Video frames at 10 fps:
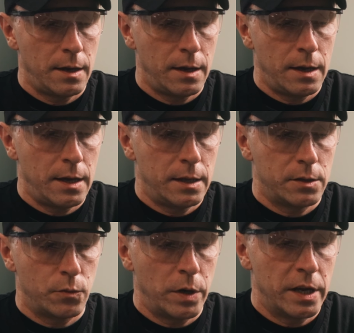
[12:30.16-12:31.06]
And
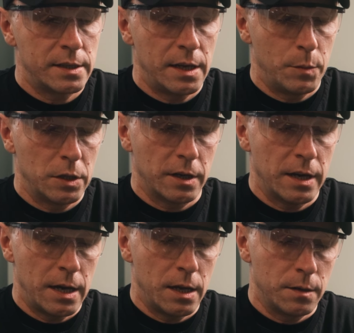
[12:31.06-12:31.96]
reassemble the
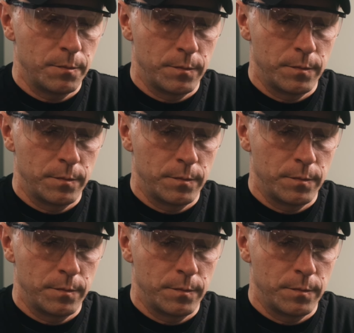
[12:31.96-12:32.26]
gun.